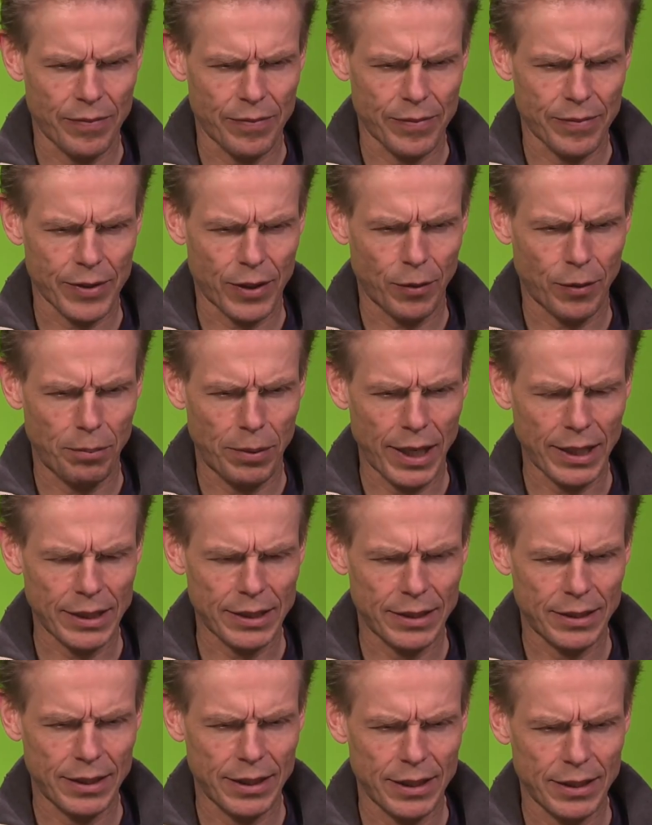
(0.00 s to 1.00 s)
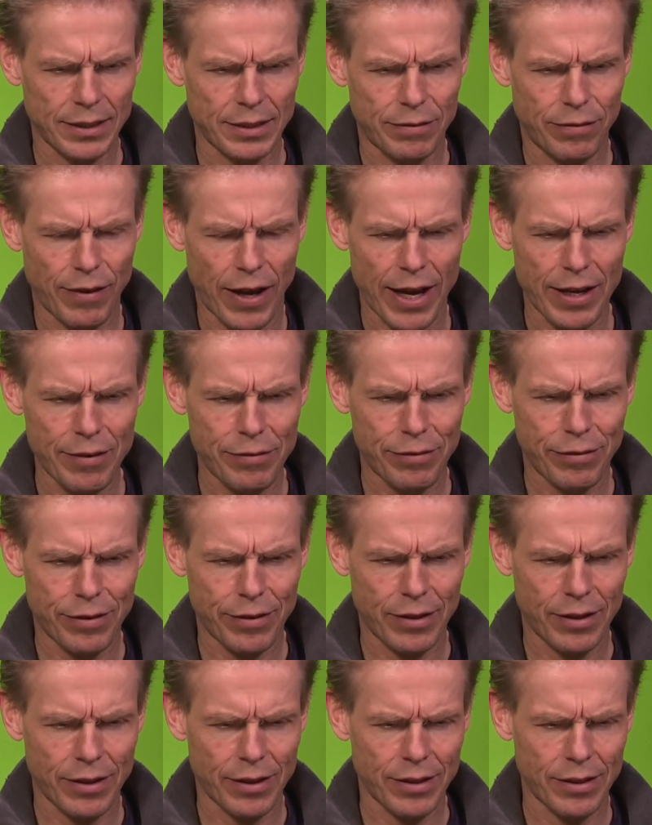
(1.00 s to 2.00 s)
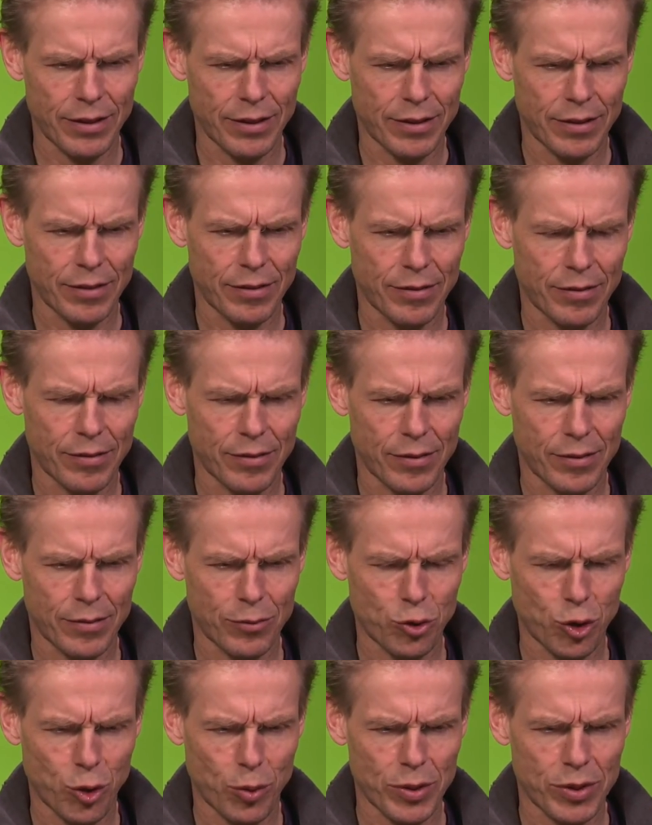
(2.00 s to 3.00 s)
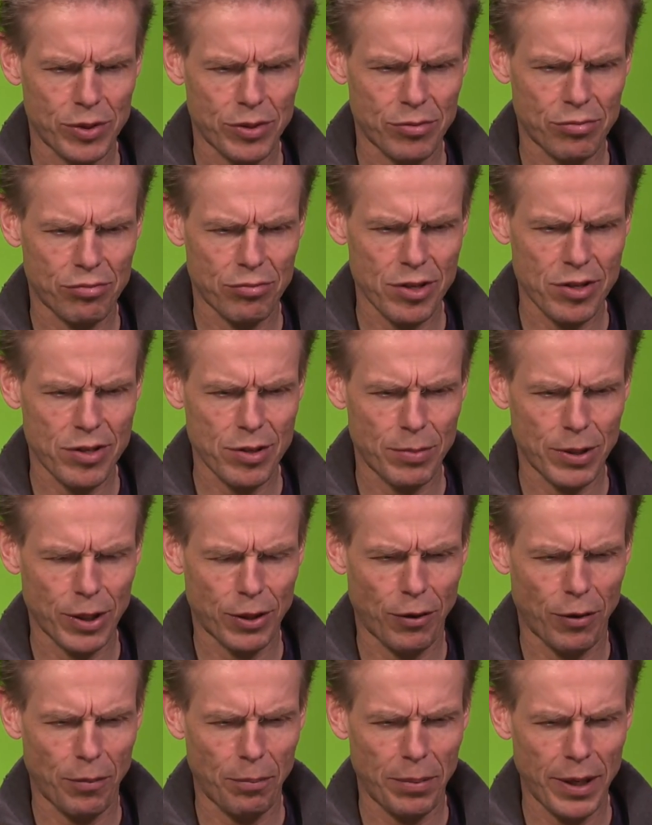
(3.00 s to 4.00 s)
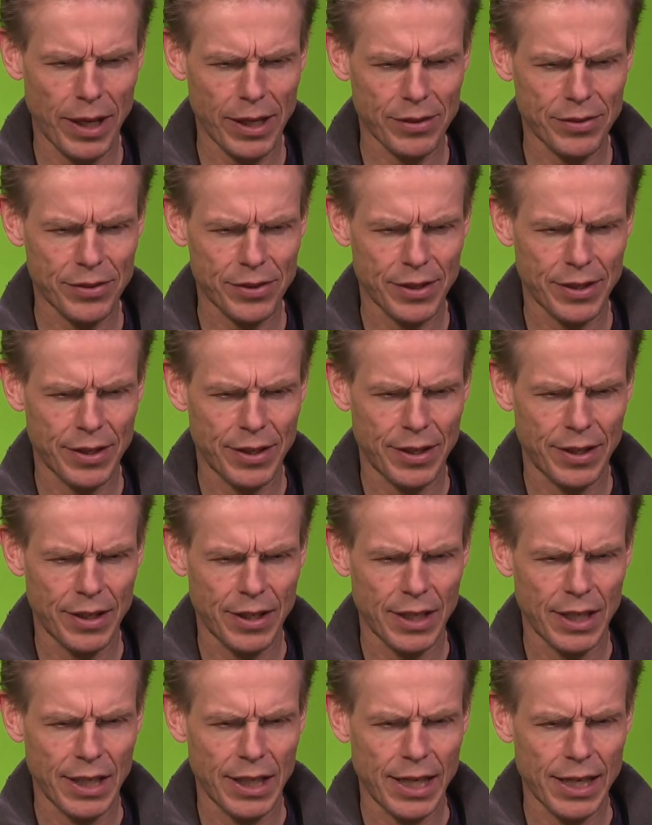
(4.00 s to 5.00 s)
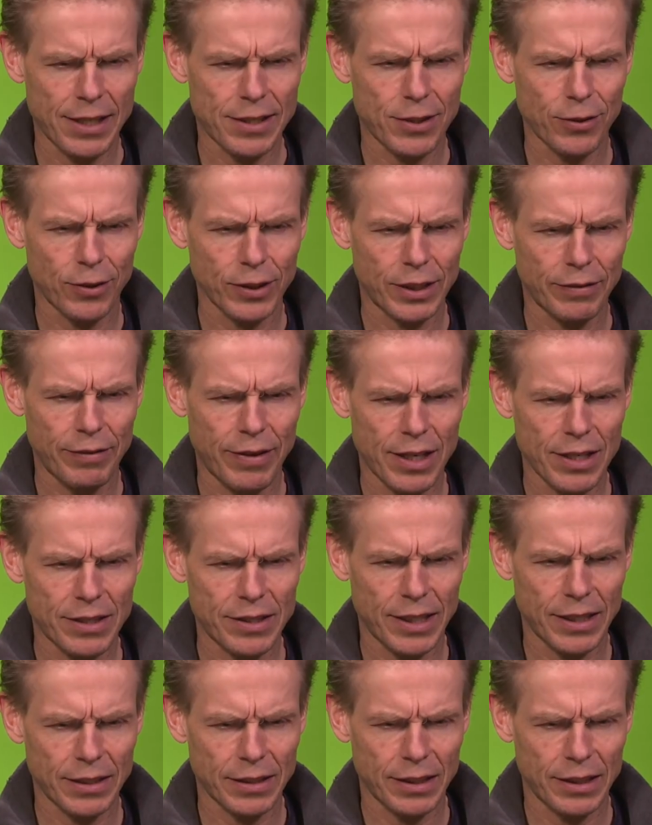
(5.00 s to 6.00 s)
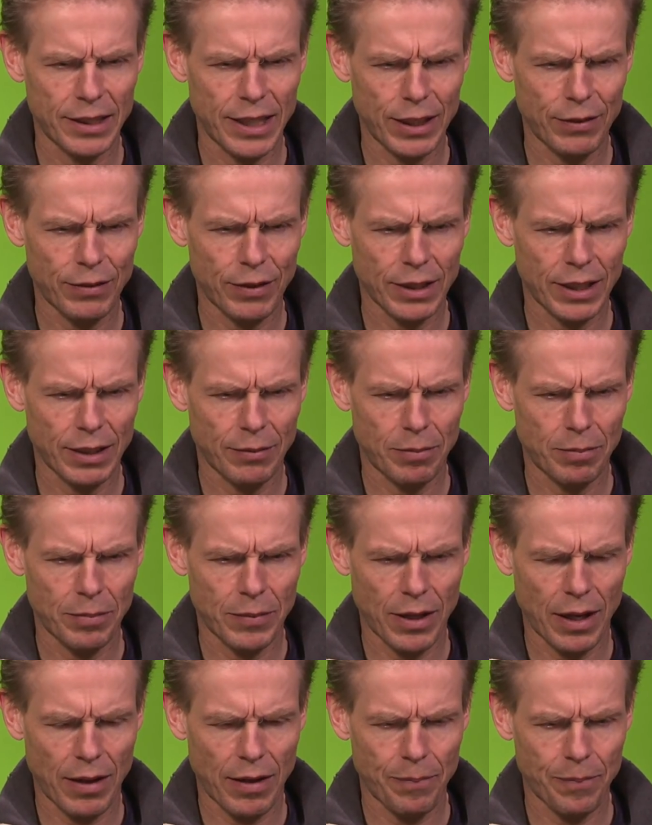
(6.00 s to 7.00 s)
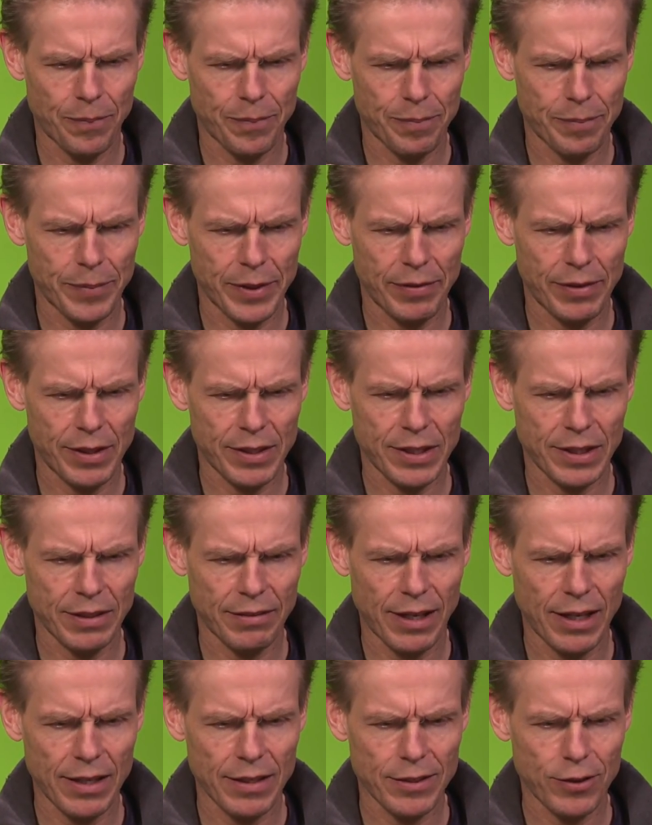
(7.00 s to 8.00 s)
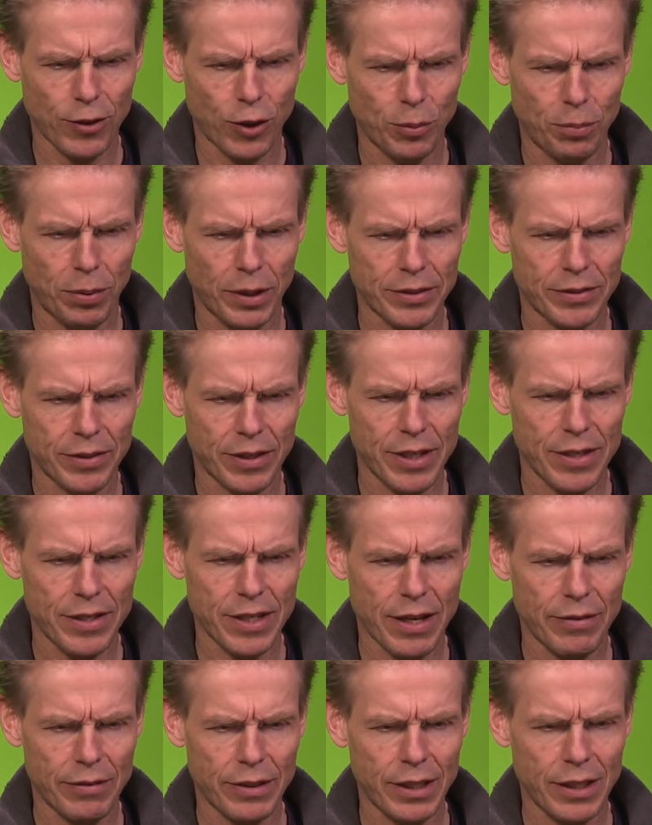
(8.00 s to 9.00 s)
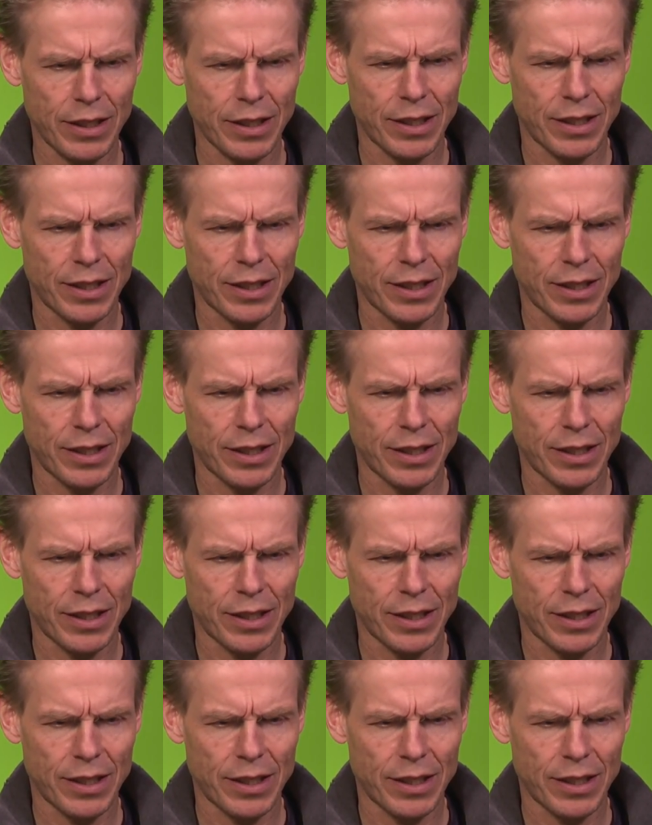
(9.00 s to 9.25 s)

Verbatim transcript: the complexity is 5, so it's reasonably complex. It's not a very central network. The between centrality is 0.37.